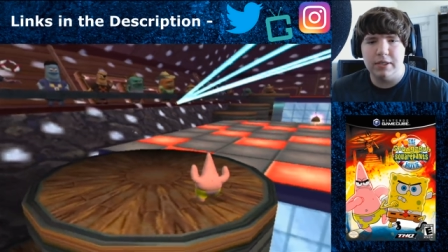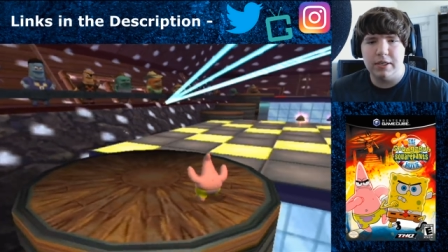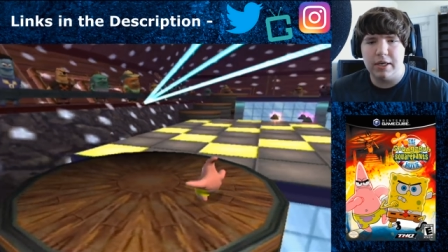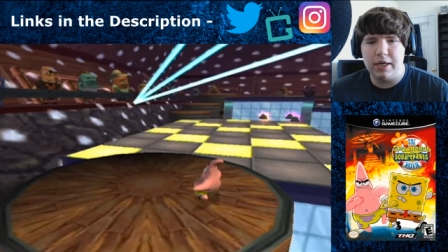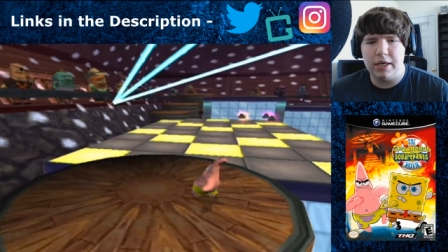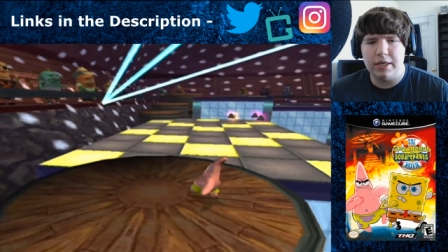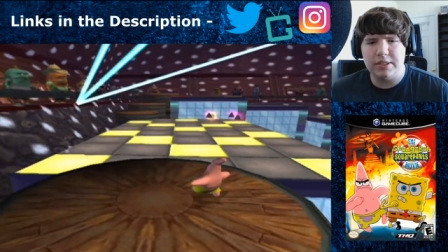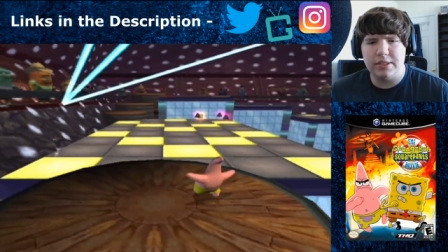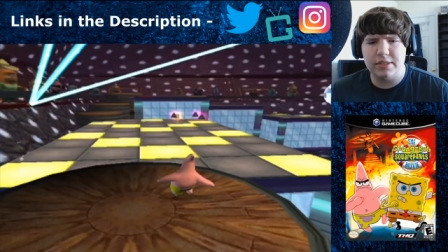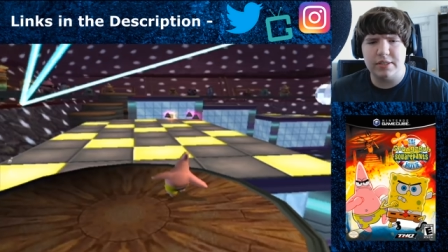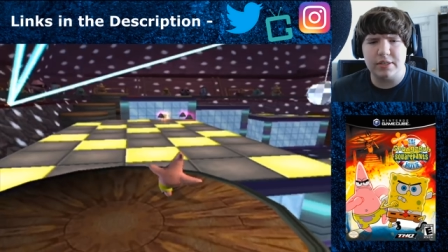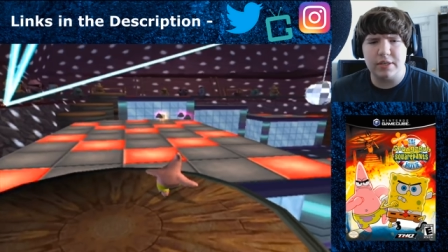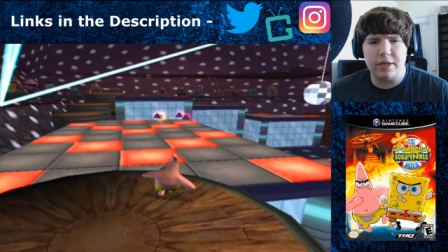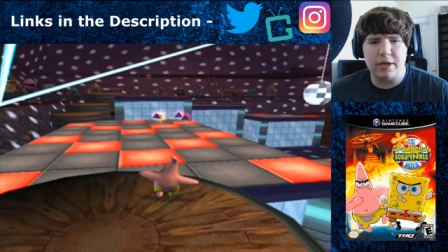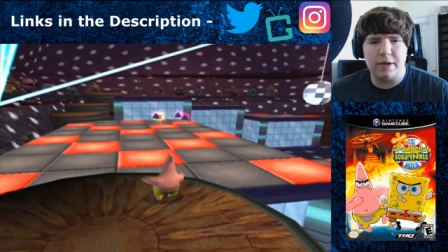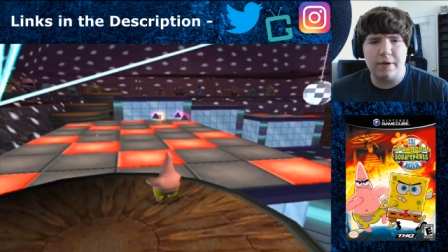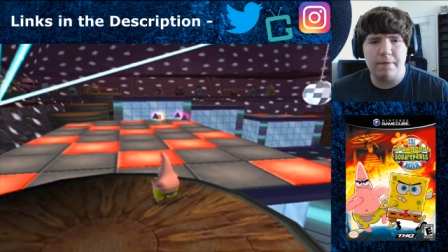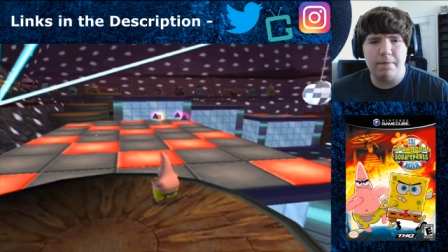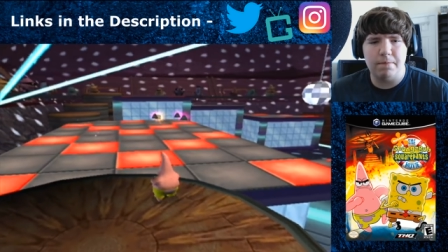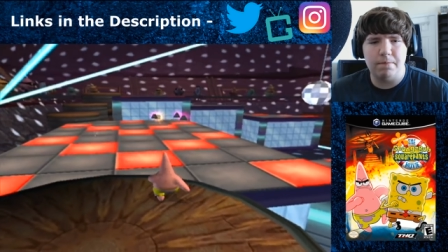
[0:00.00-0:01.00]
Let's see.
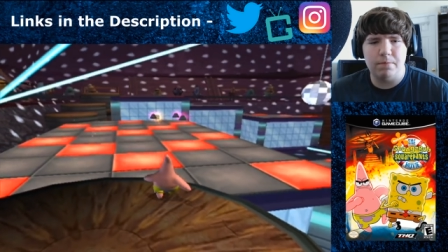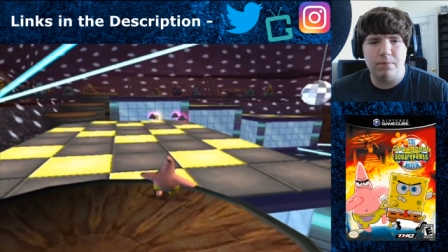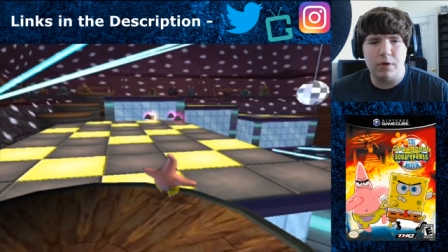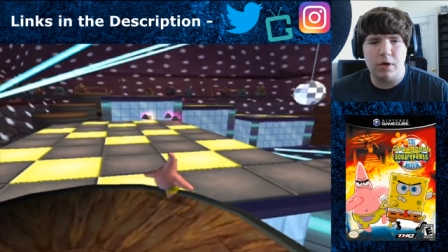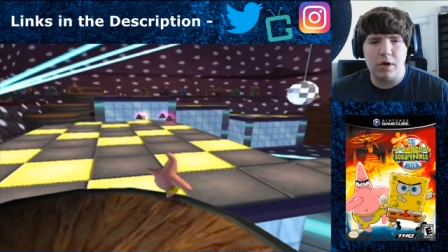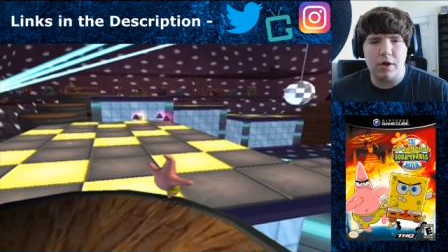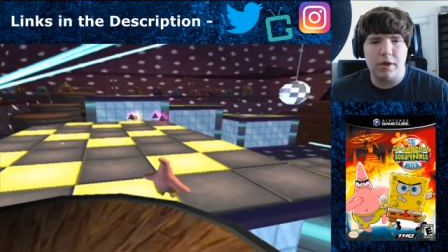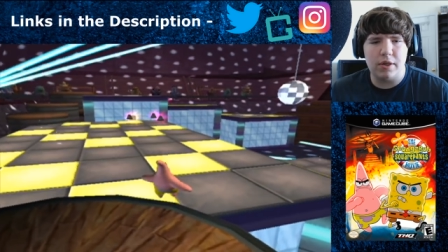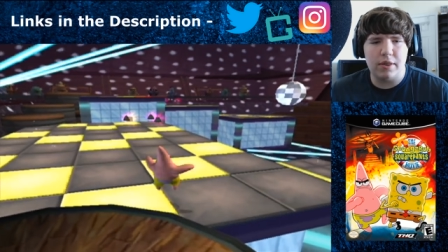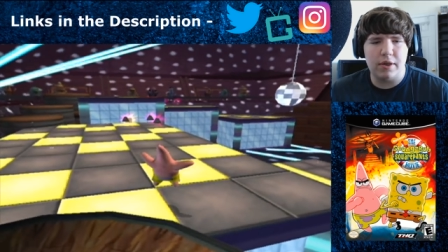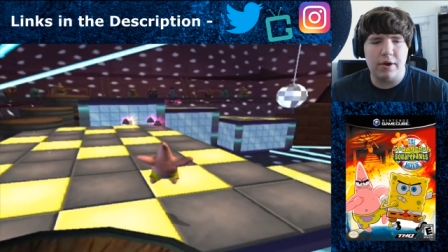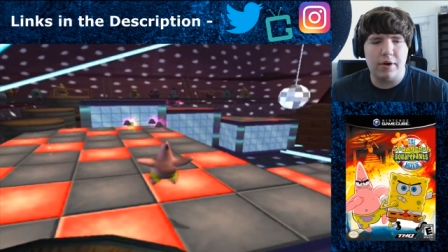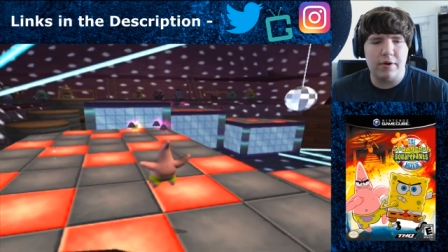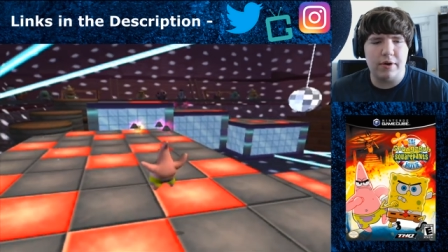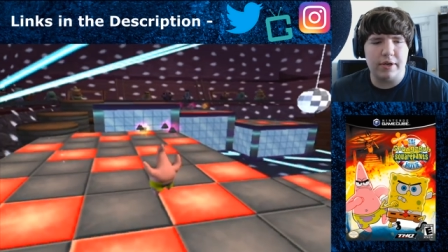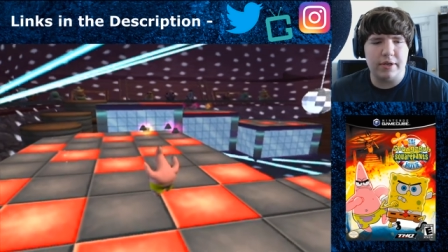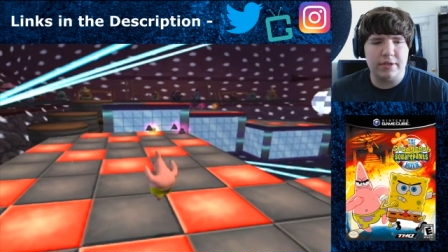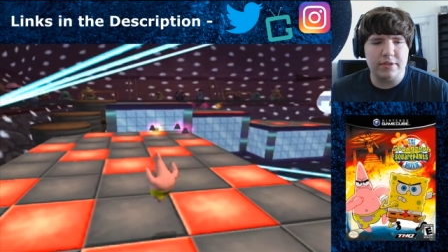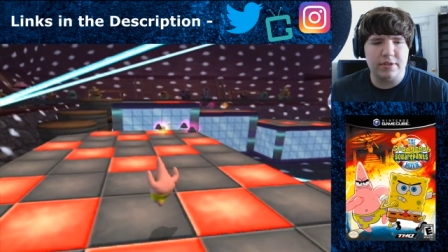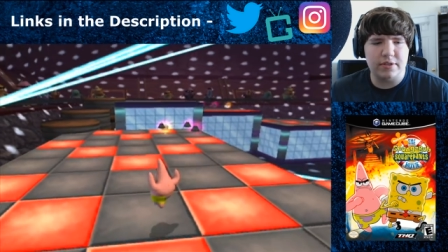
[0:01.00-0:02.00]
All right, there
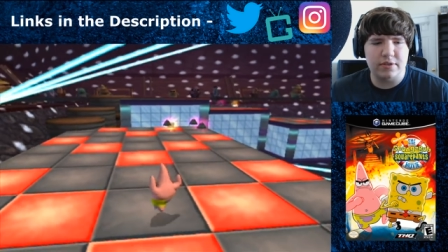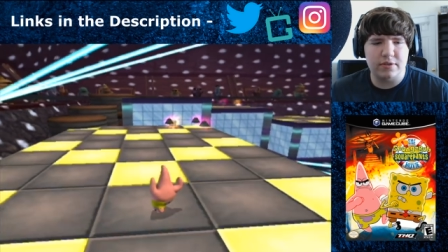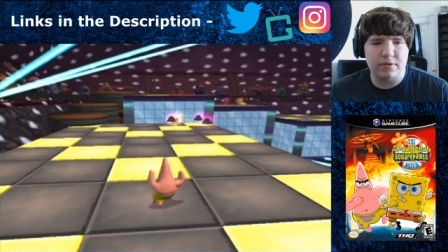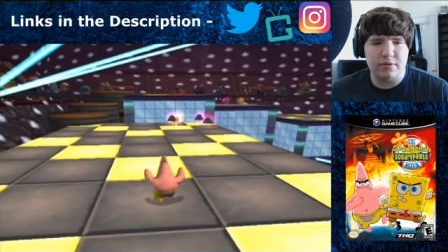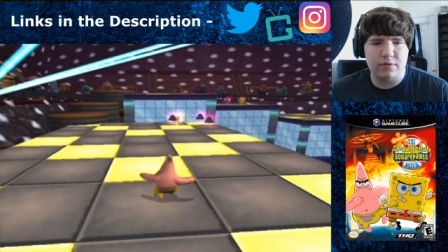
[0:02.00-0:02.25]
it is